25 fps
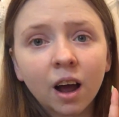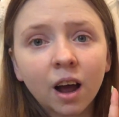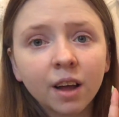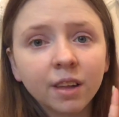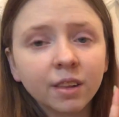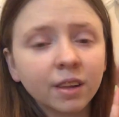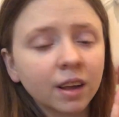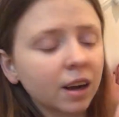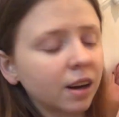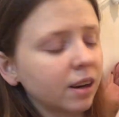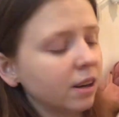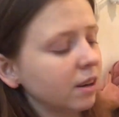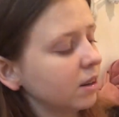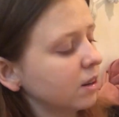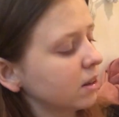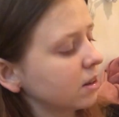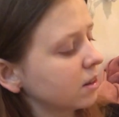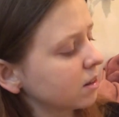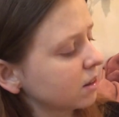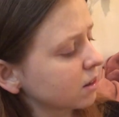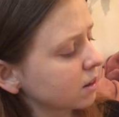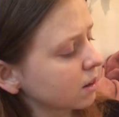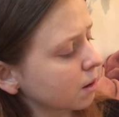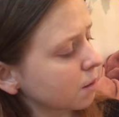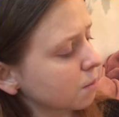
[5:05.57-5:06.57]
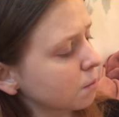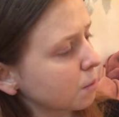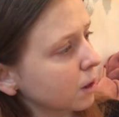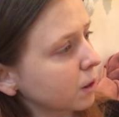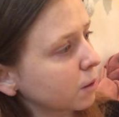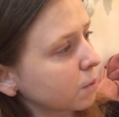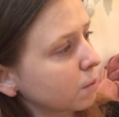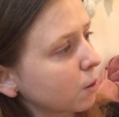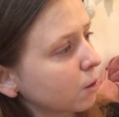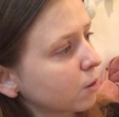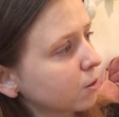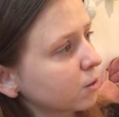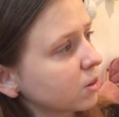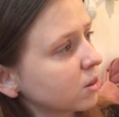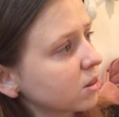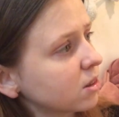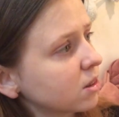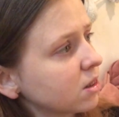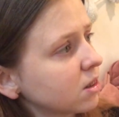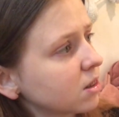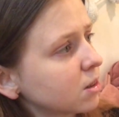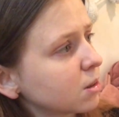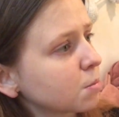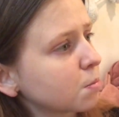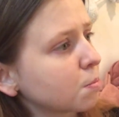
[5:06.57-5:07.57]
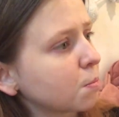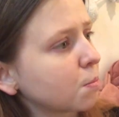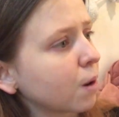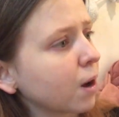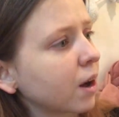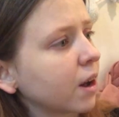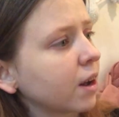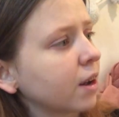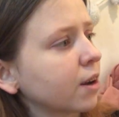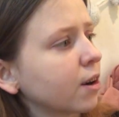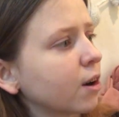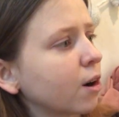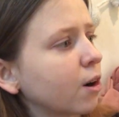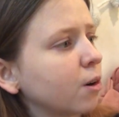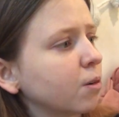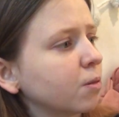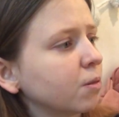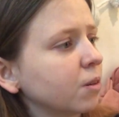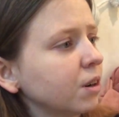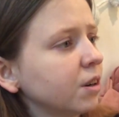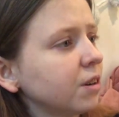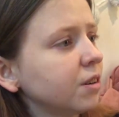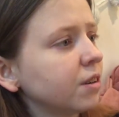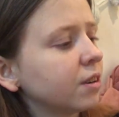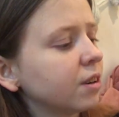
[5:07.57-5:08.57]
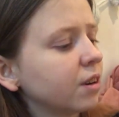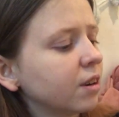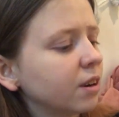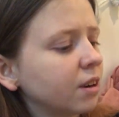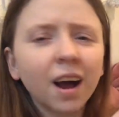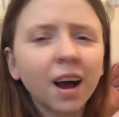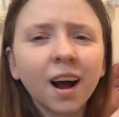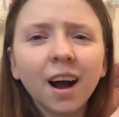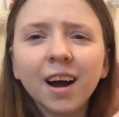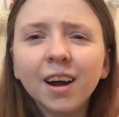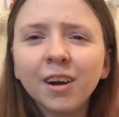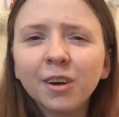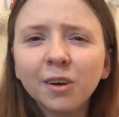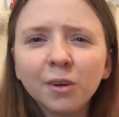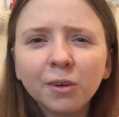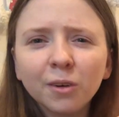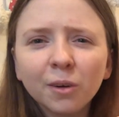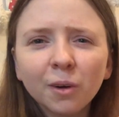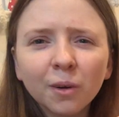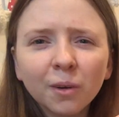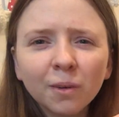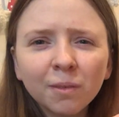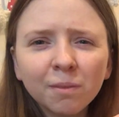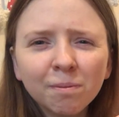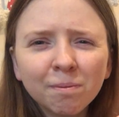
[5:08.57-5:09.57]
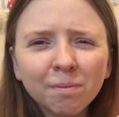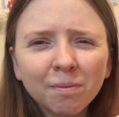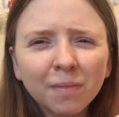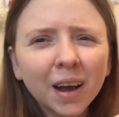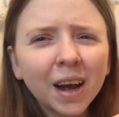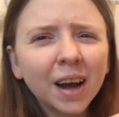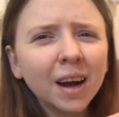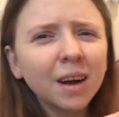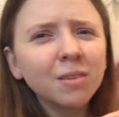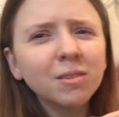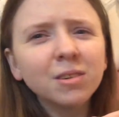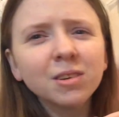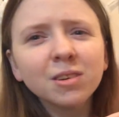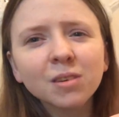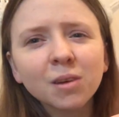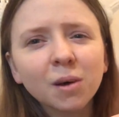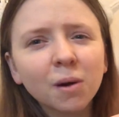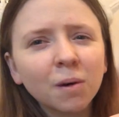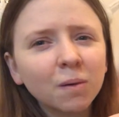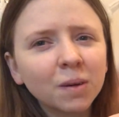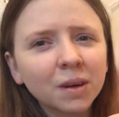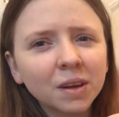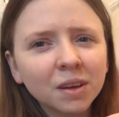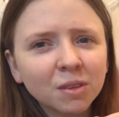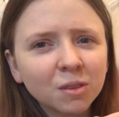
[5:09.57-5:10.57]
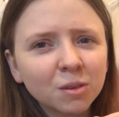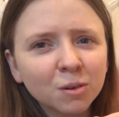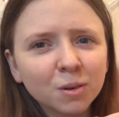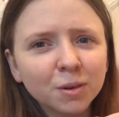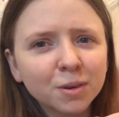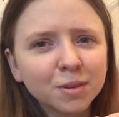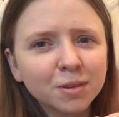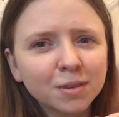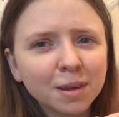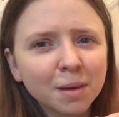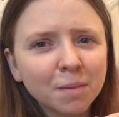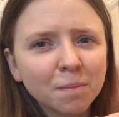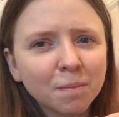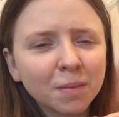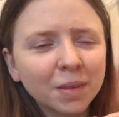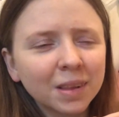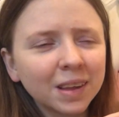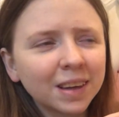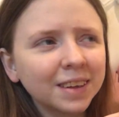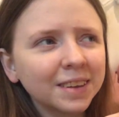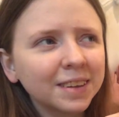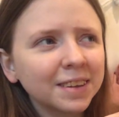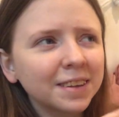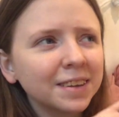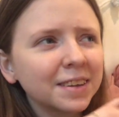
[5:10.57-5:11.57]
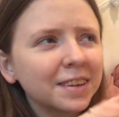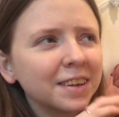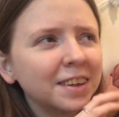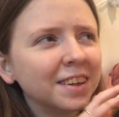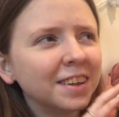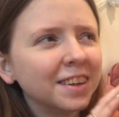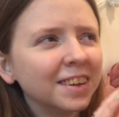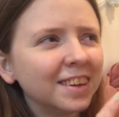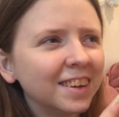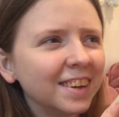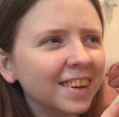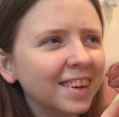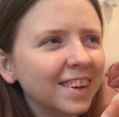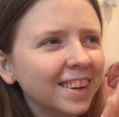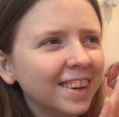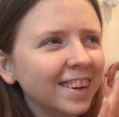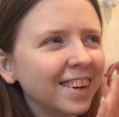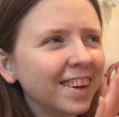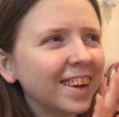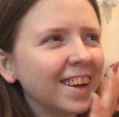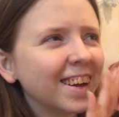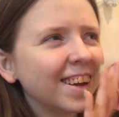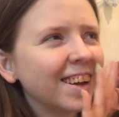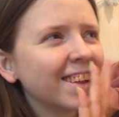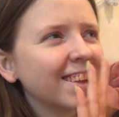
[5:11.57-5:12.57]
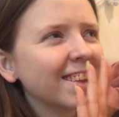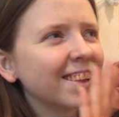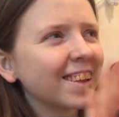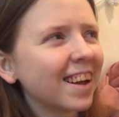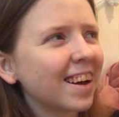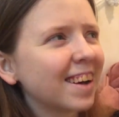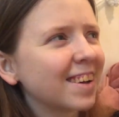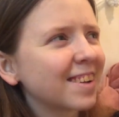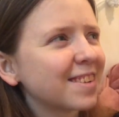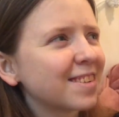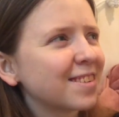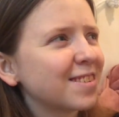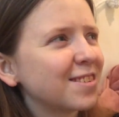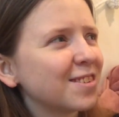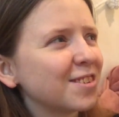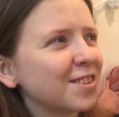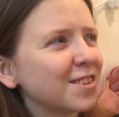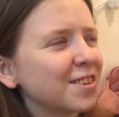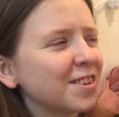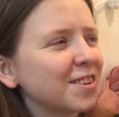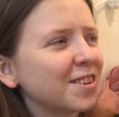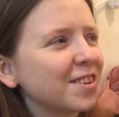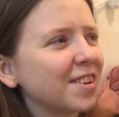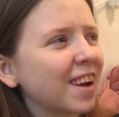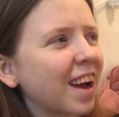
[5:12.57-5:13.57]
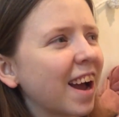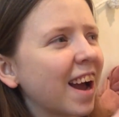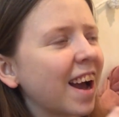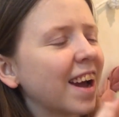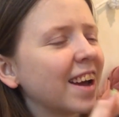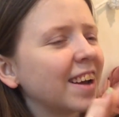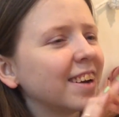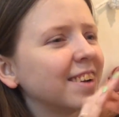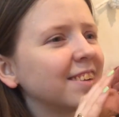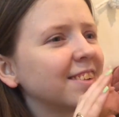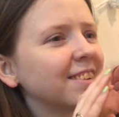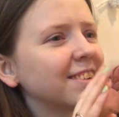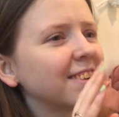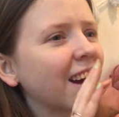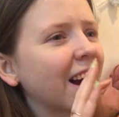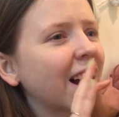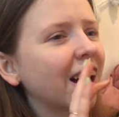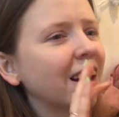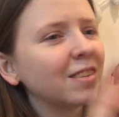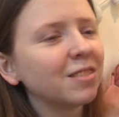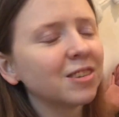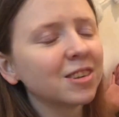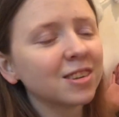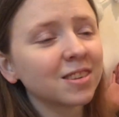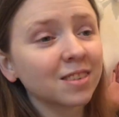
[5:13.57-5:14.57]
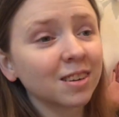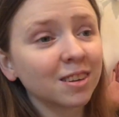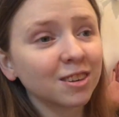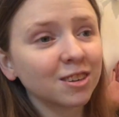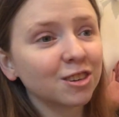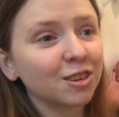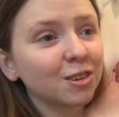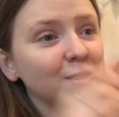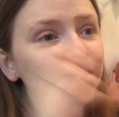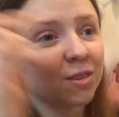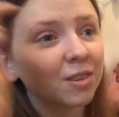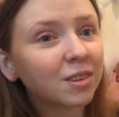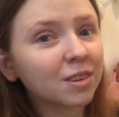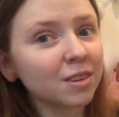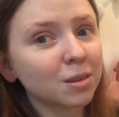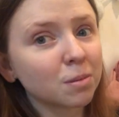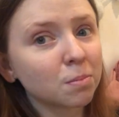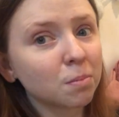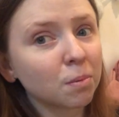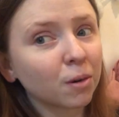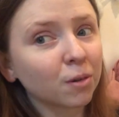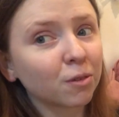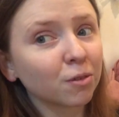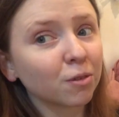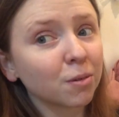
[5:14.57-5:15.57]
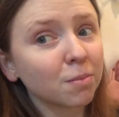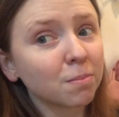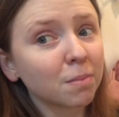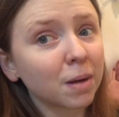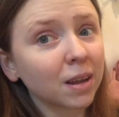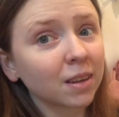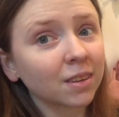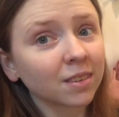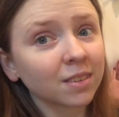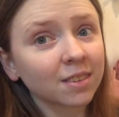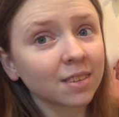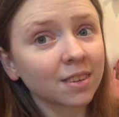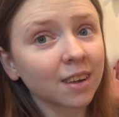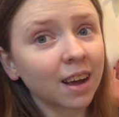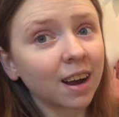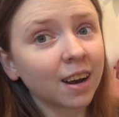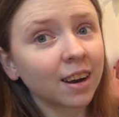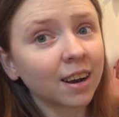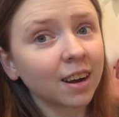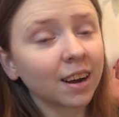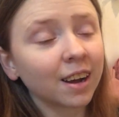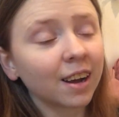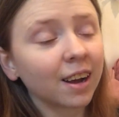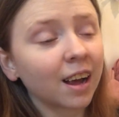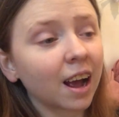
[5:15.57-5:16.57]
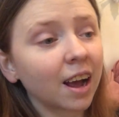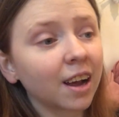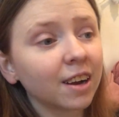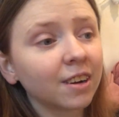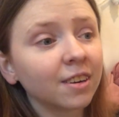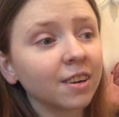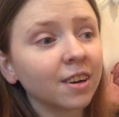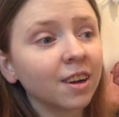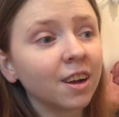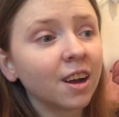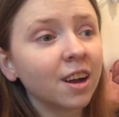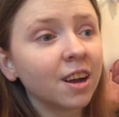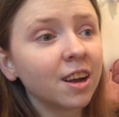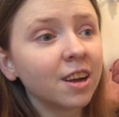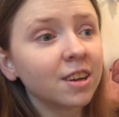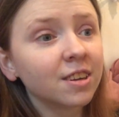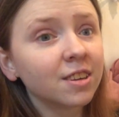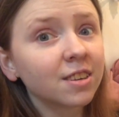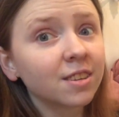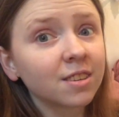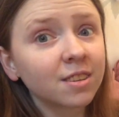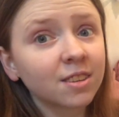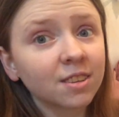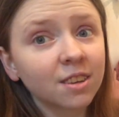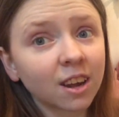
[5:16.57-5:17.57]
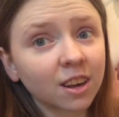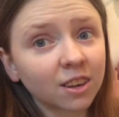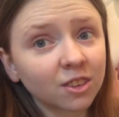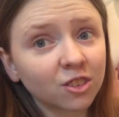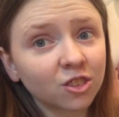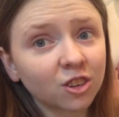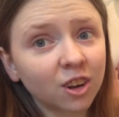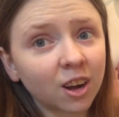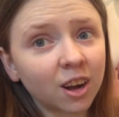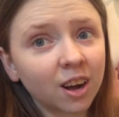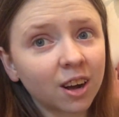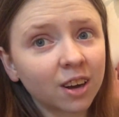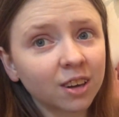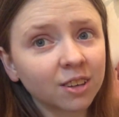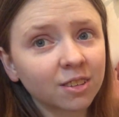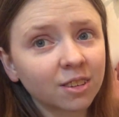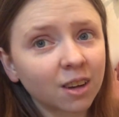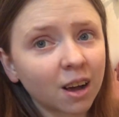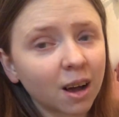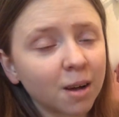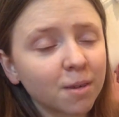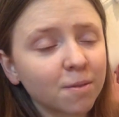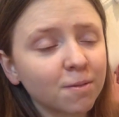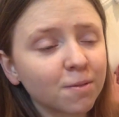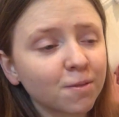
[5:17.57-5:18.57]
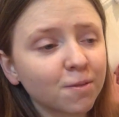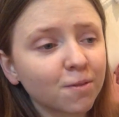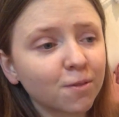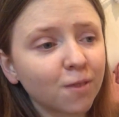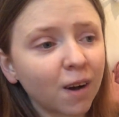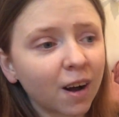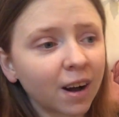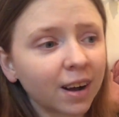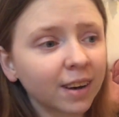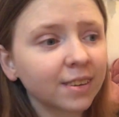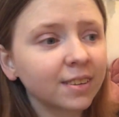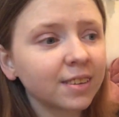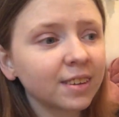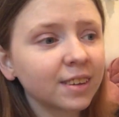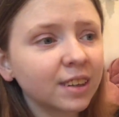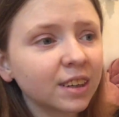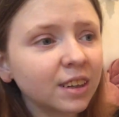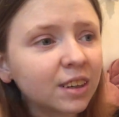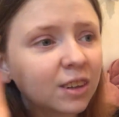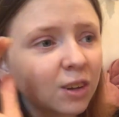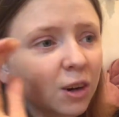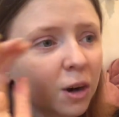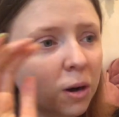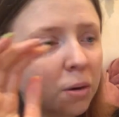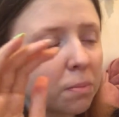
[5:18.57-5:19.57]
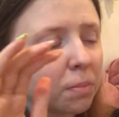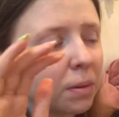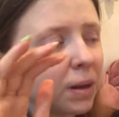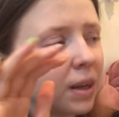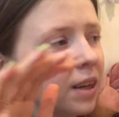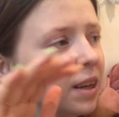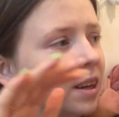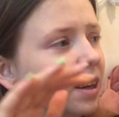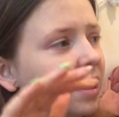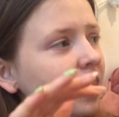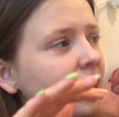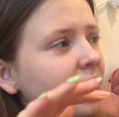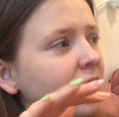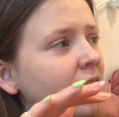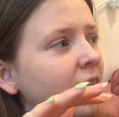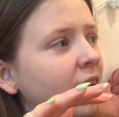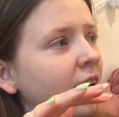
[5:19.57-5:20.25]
and that is Metamorphosis by Ovid. I don't know, I was going through something last June, and I was searching for this book for months, and I had such a hard time finding a copy.